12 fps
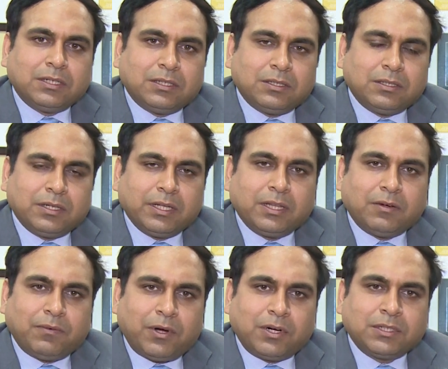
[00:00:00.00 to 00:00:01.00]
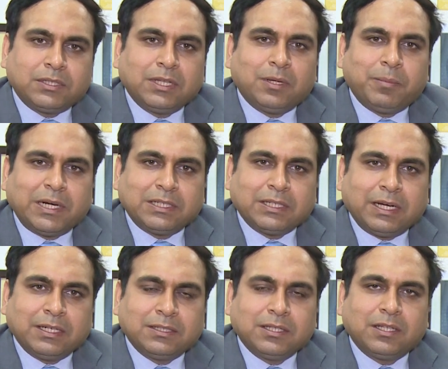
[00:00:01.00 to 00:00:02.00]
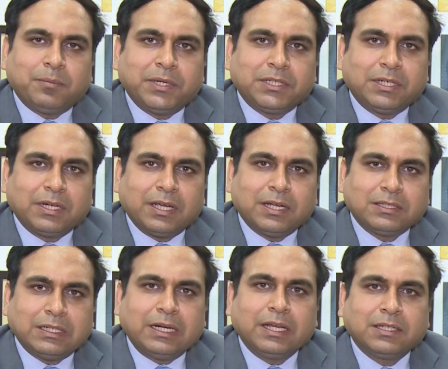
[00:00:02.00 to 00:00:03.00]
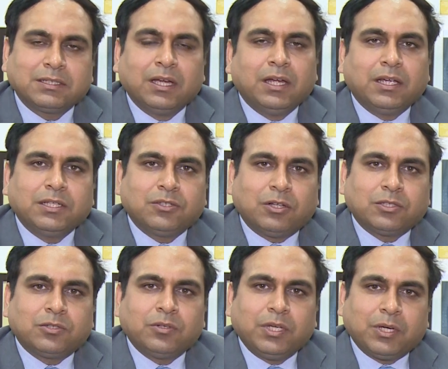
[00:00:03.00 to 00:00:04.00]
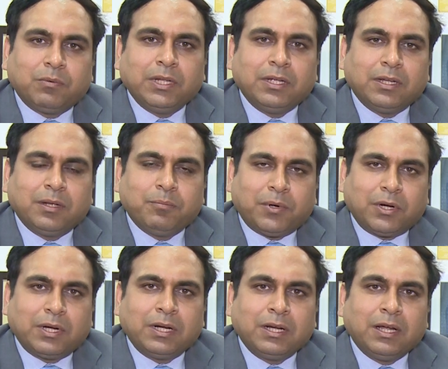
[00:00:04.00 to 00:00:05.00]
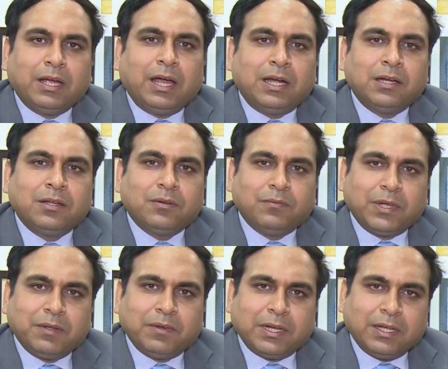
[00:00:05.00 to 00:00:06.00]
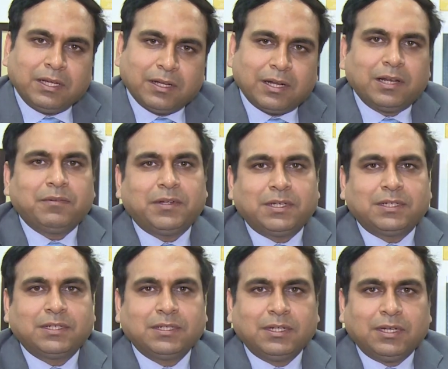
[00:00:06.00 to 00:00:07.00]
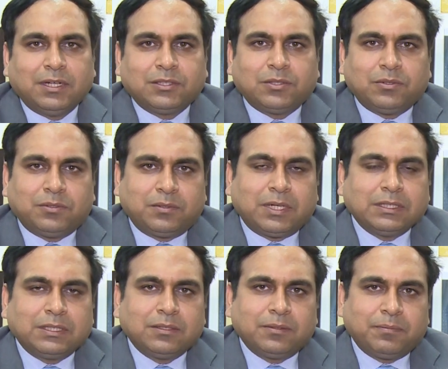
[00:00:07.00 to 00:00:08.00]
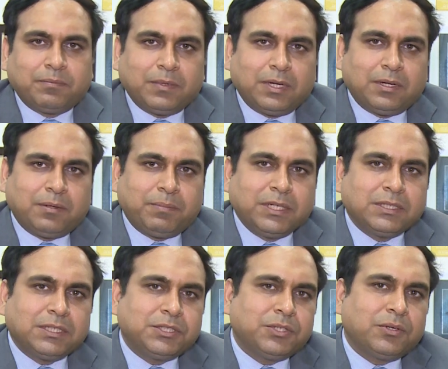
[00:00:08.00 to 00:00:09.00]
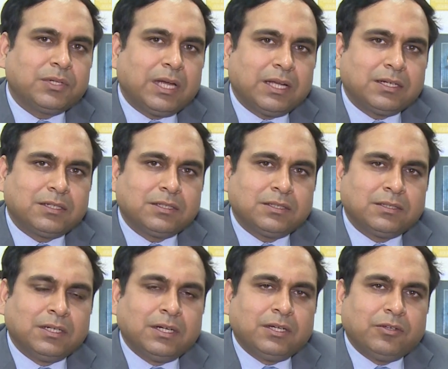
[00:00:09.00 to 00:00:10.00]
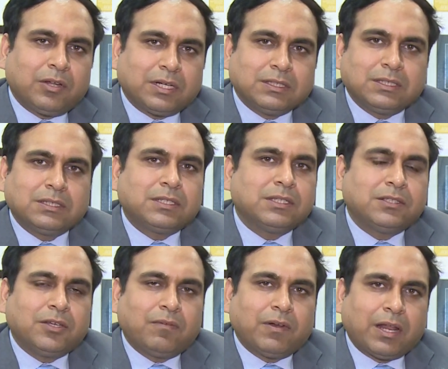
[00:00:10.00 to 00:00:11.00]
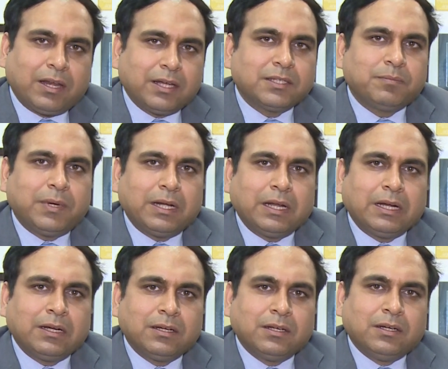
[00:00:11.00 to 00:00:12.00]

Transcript: uh, in the wards, in the bedsides, in the patient care settings is also equally important and very, very relevant. So uh, please ensure that uh, your consistency of learning is maintained.